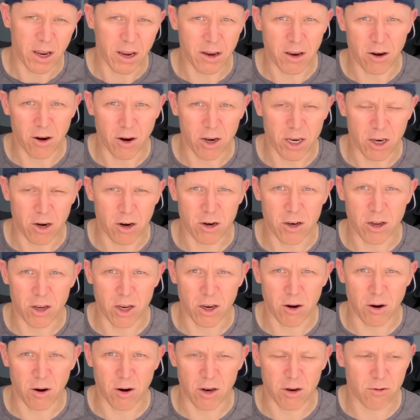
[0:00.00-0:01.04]
you know, you're on a,
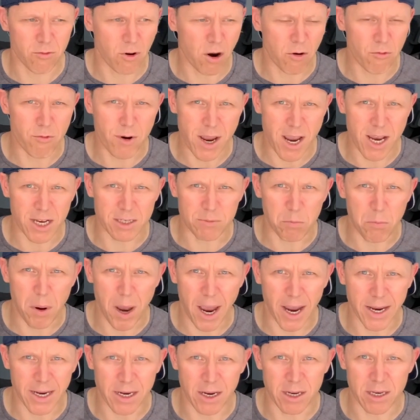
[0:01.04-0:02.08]
you're on a, a race
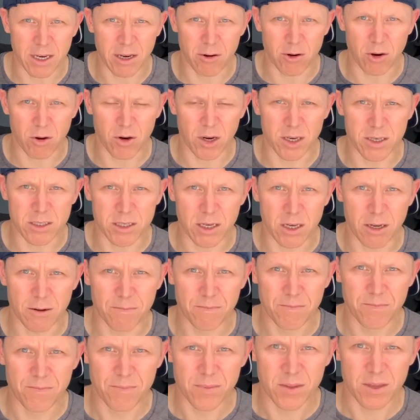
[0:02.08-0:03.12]
bike and you're looking to,
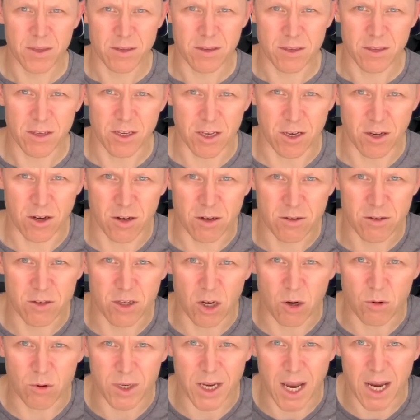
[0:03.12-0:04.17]
you know,
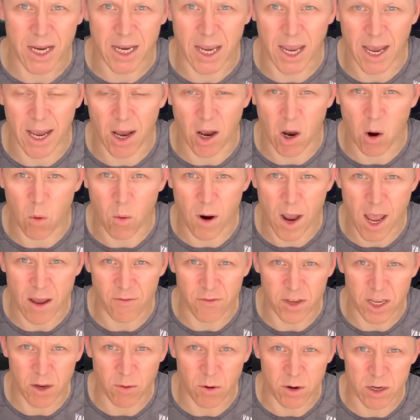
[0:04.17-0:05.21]
do Dakar or
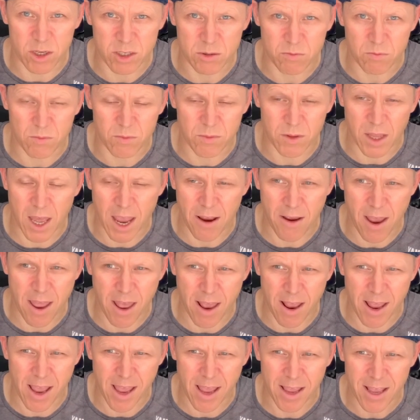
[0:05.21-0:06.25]
whatever you want. It's, eh,
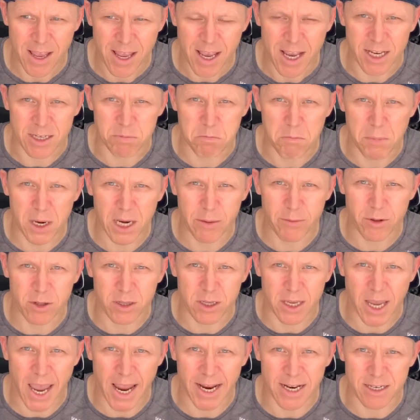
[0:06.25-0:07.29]
eh, it's minimal
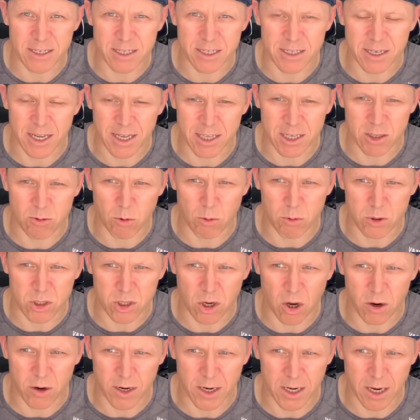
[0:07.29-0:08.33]
gains, isn't it? It's what we're
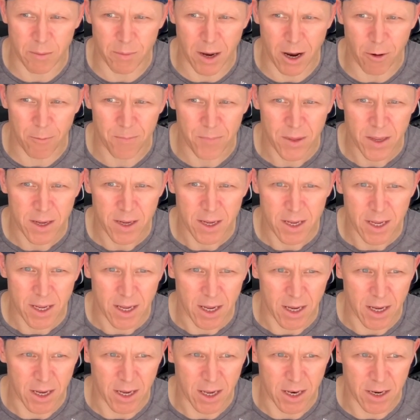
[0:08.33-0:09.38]
talking about.
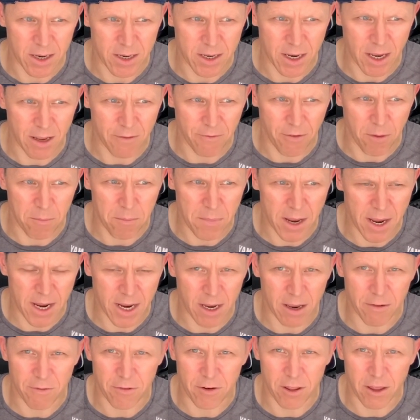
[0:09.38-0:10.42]
And for
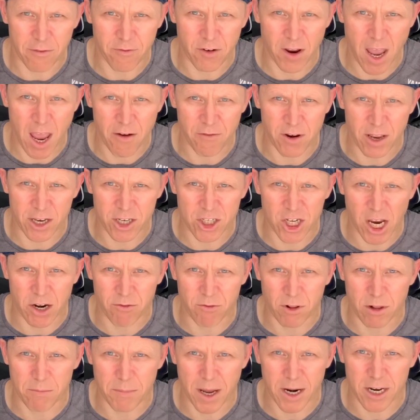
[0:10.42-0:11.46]
me and for every, every
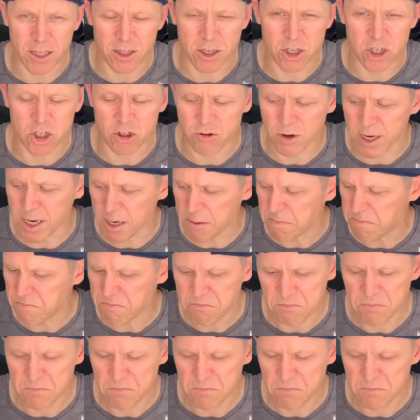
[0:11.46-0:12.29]
general man in the street,